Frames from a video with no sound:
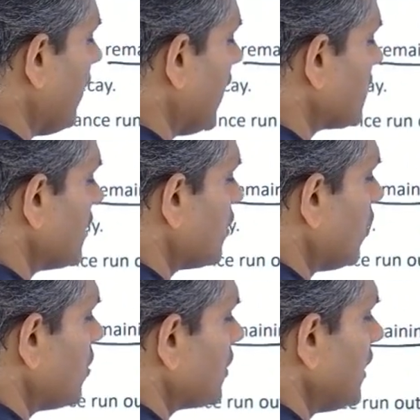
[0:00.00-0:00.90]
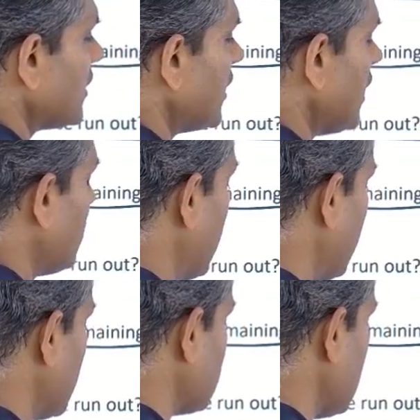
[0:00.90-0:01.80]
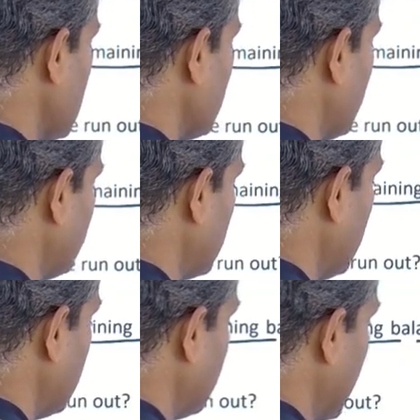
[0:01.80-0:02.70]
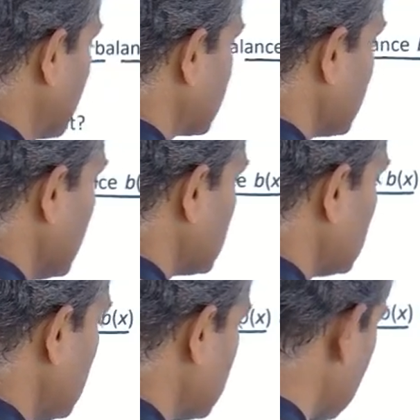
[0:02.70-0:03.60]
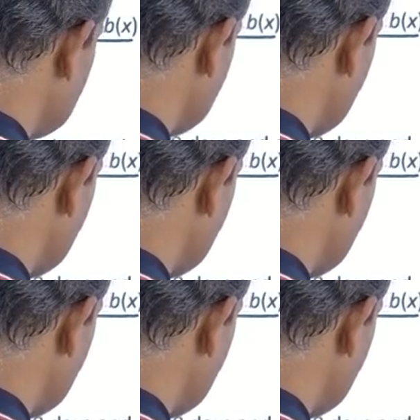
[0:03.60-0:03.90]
x is equal to 600 minus 15x. So this is